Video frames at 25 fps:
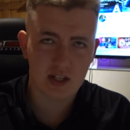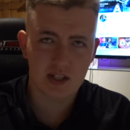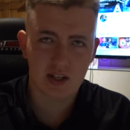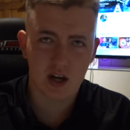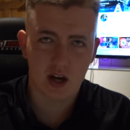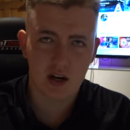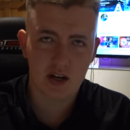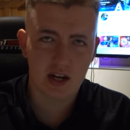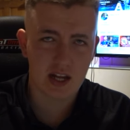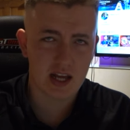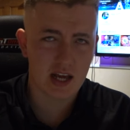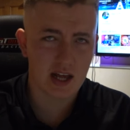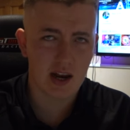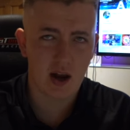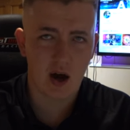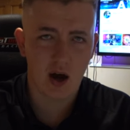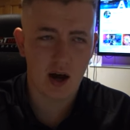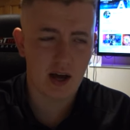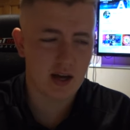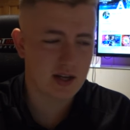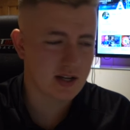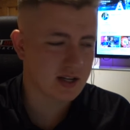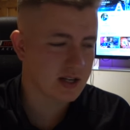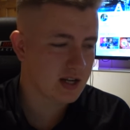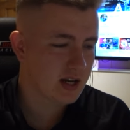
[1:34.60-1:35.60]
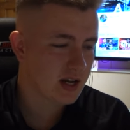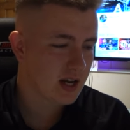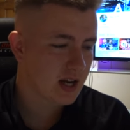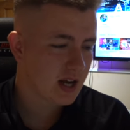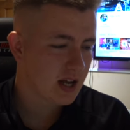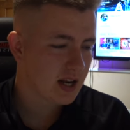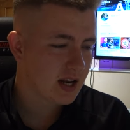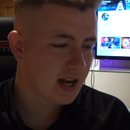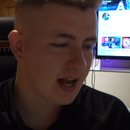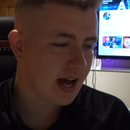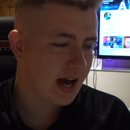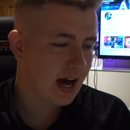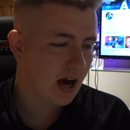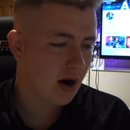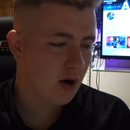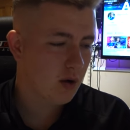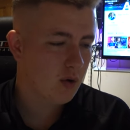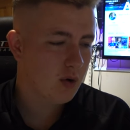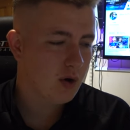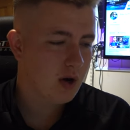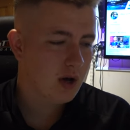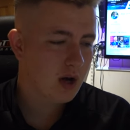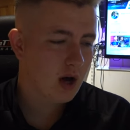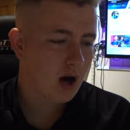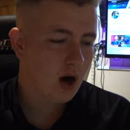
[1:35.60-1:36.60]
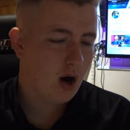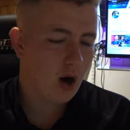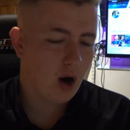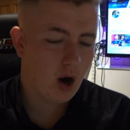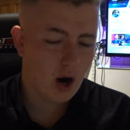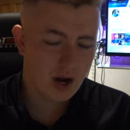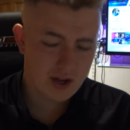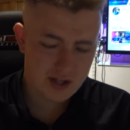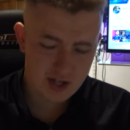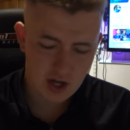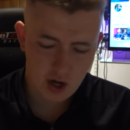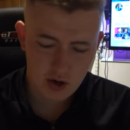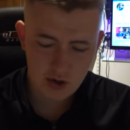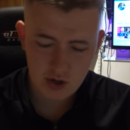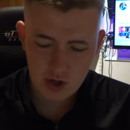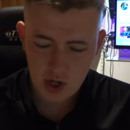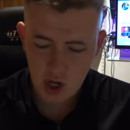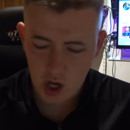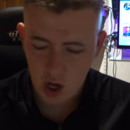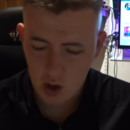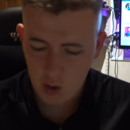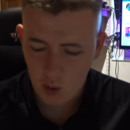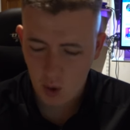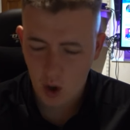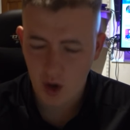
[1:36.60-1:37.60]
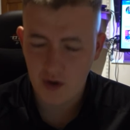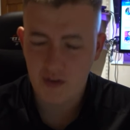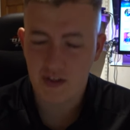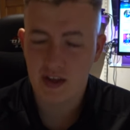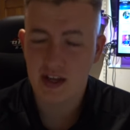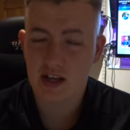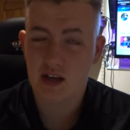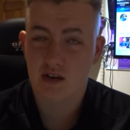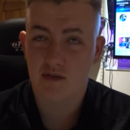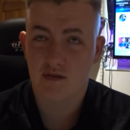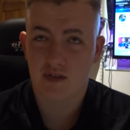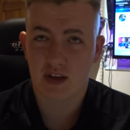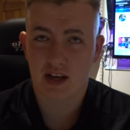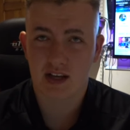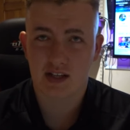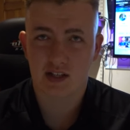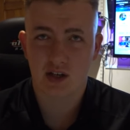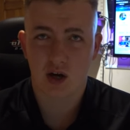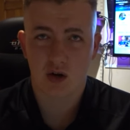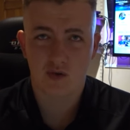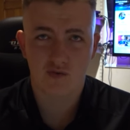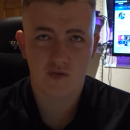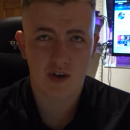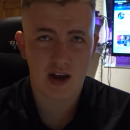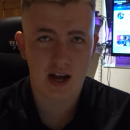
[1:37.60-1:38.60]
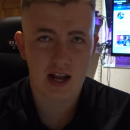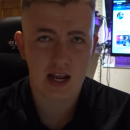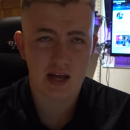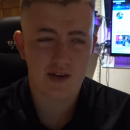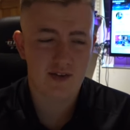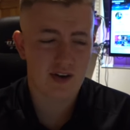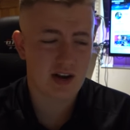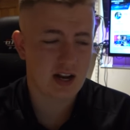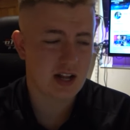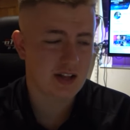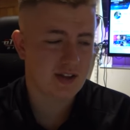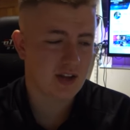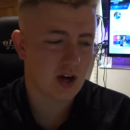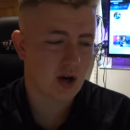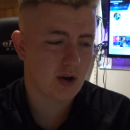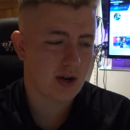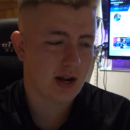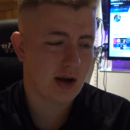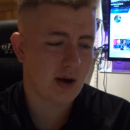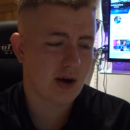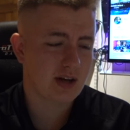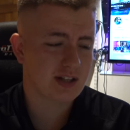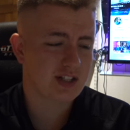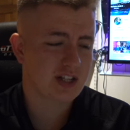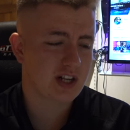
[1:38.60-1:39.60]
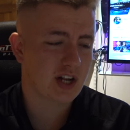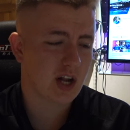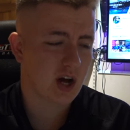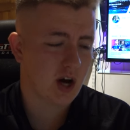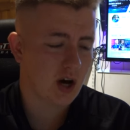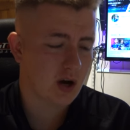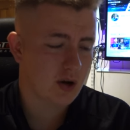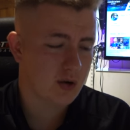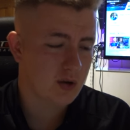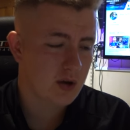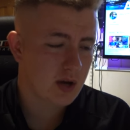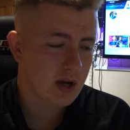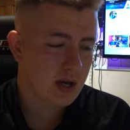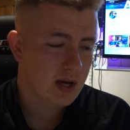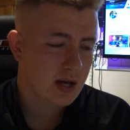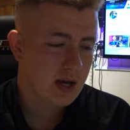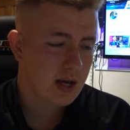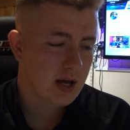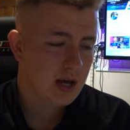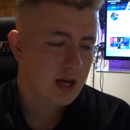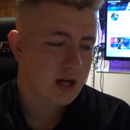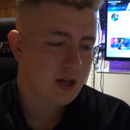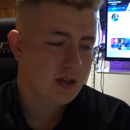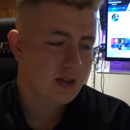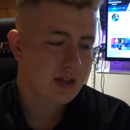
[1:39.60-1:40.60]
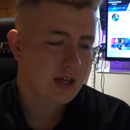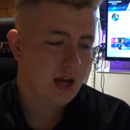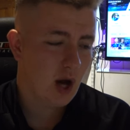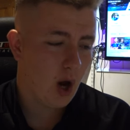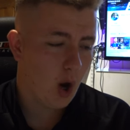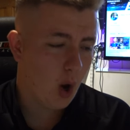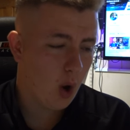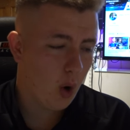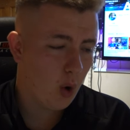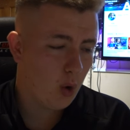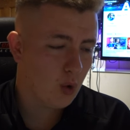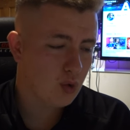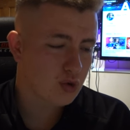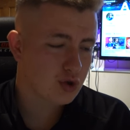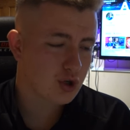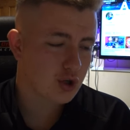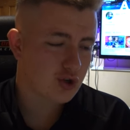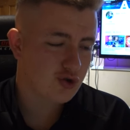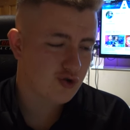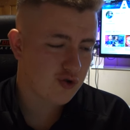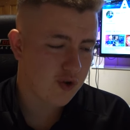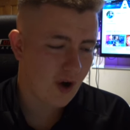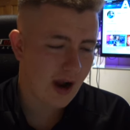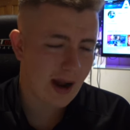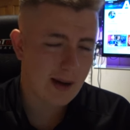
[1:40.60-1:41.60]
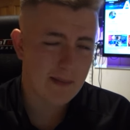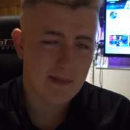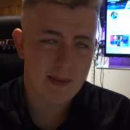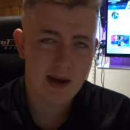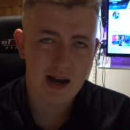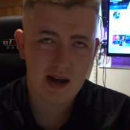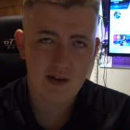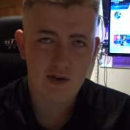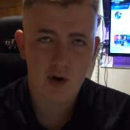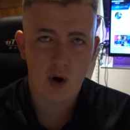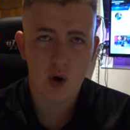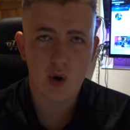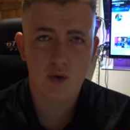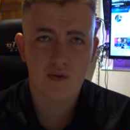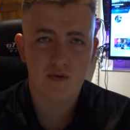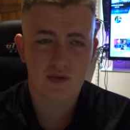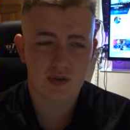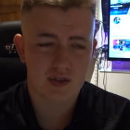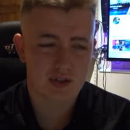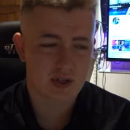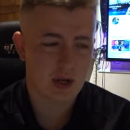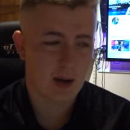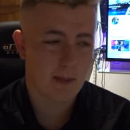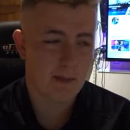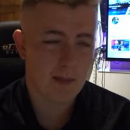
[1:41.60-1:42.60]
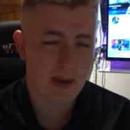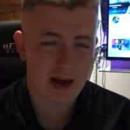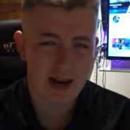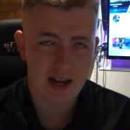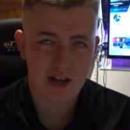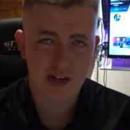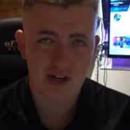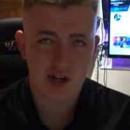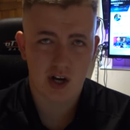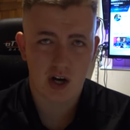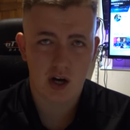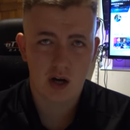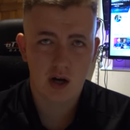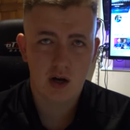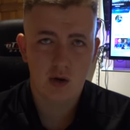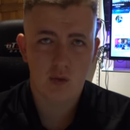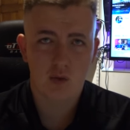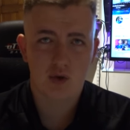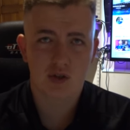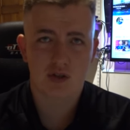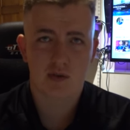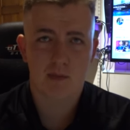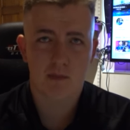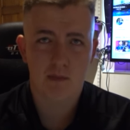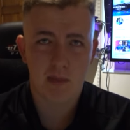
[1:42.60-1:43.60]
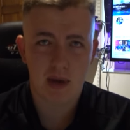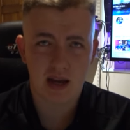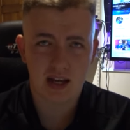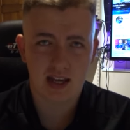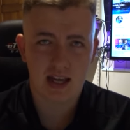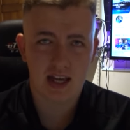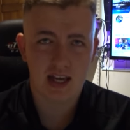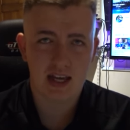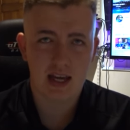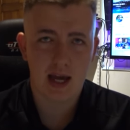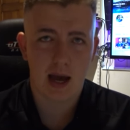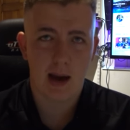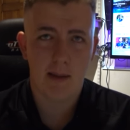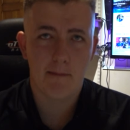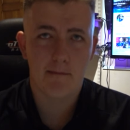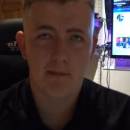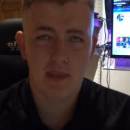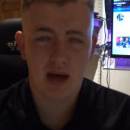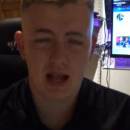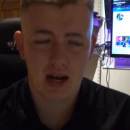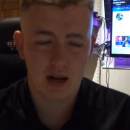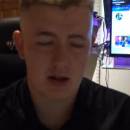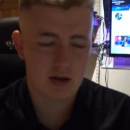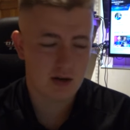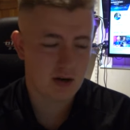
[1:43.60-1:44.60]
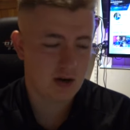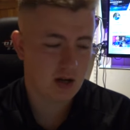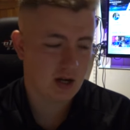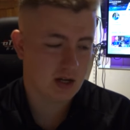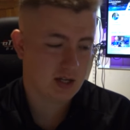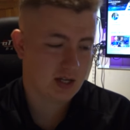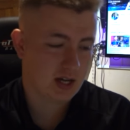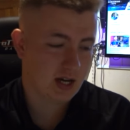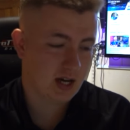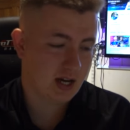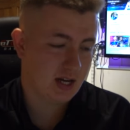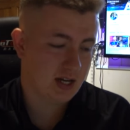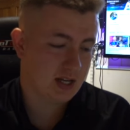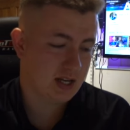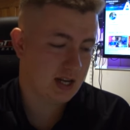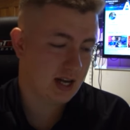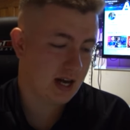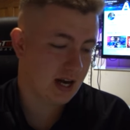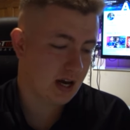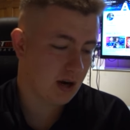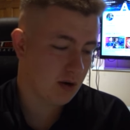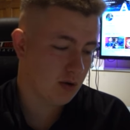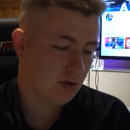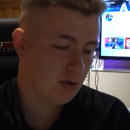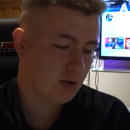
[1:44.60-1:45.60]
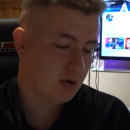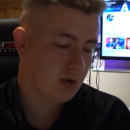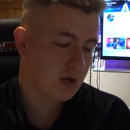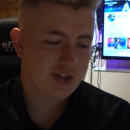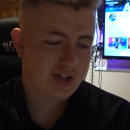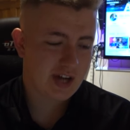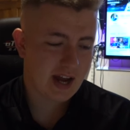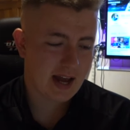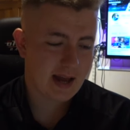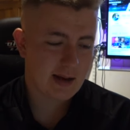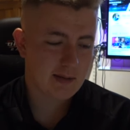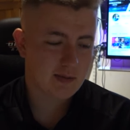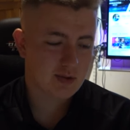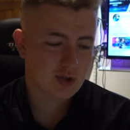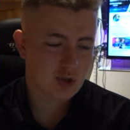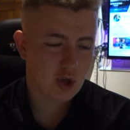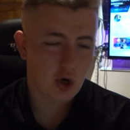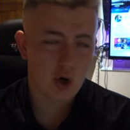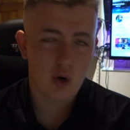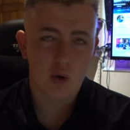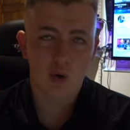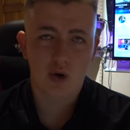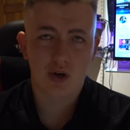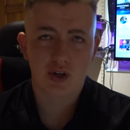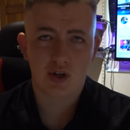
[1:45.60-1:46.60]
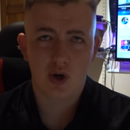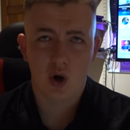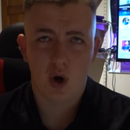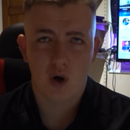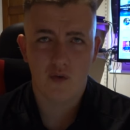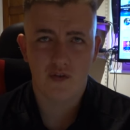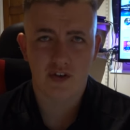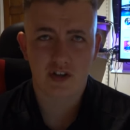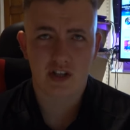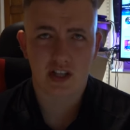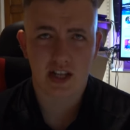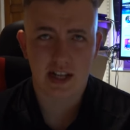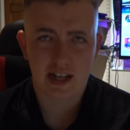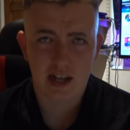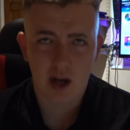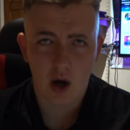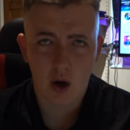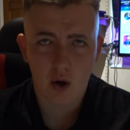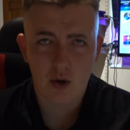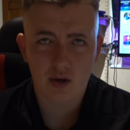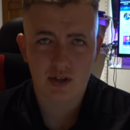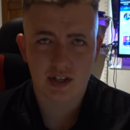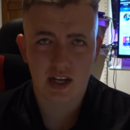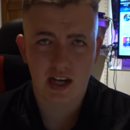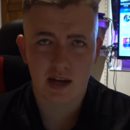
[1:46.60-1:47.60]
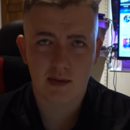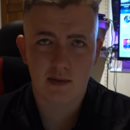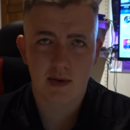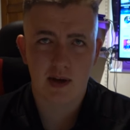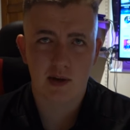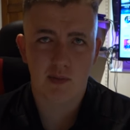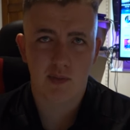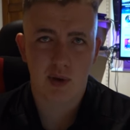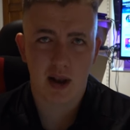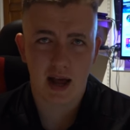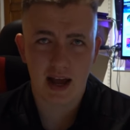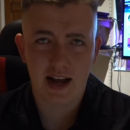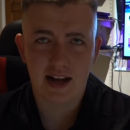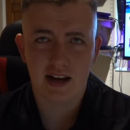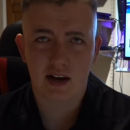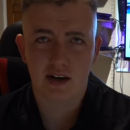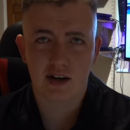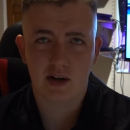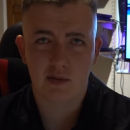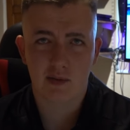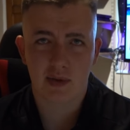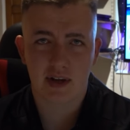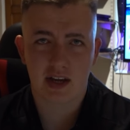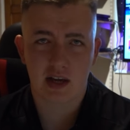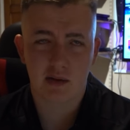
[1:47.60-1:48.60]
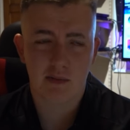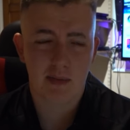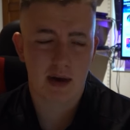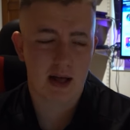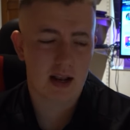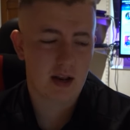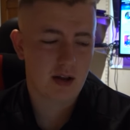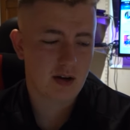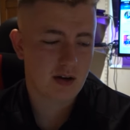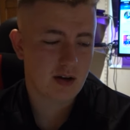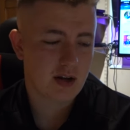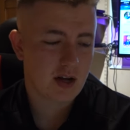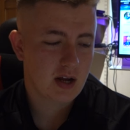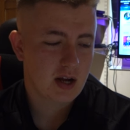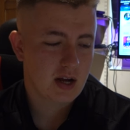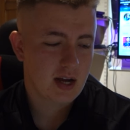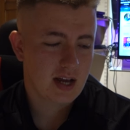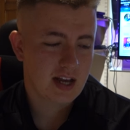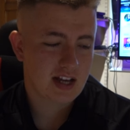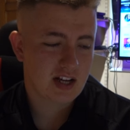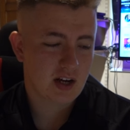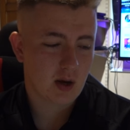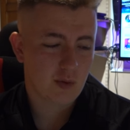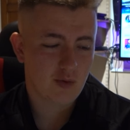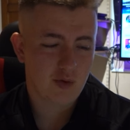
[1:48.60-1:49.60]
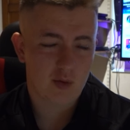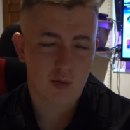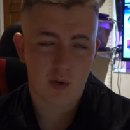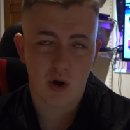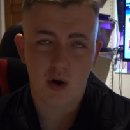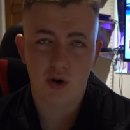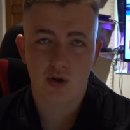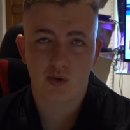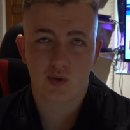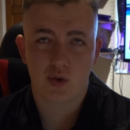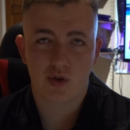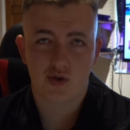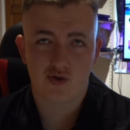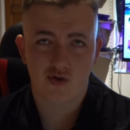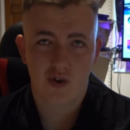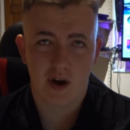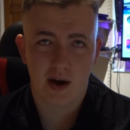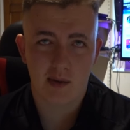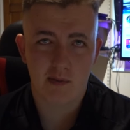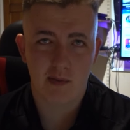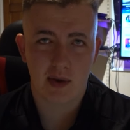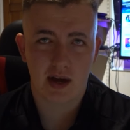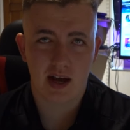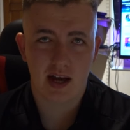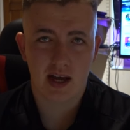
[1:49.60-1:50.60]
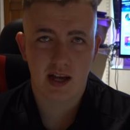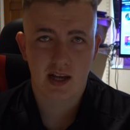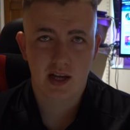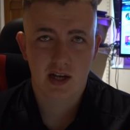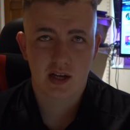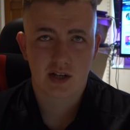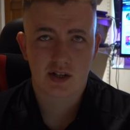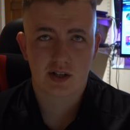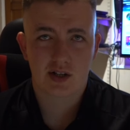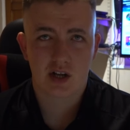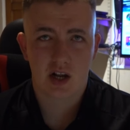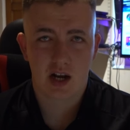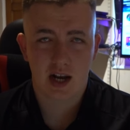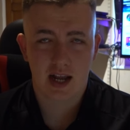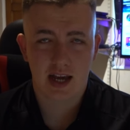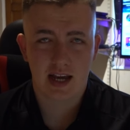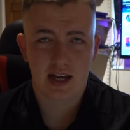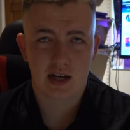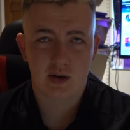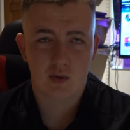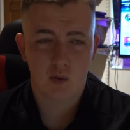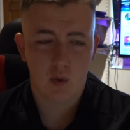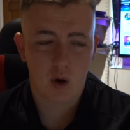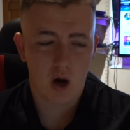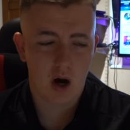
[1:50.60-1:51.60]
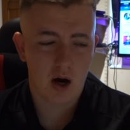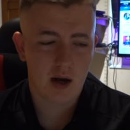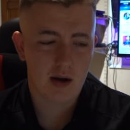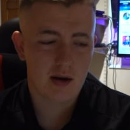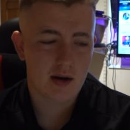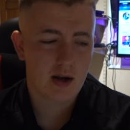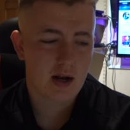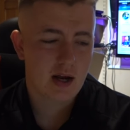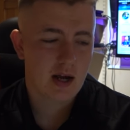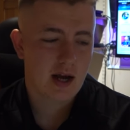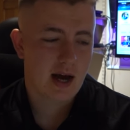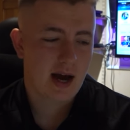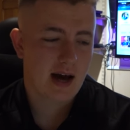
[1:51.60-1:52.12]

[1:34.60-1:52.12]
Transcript: to Dundee United. Now, I don't know what I think of this. I really, really don't. Now, as you know, the old Tranmere Rovers manager was Mickey Mellon, okay? Now, James Norwood obviously knows him. He played under Mickey Mellon. He got promoted with Tranmere to League One.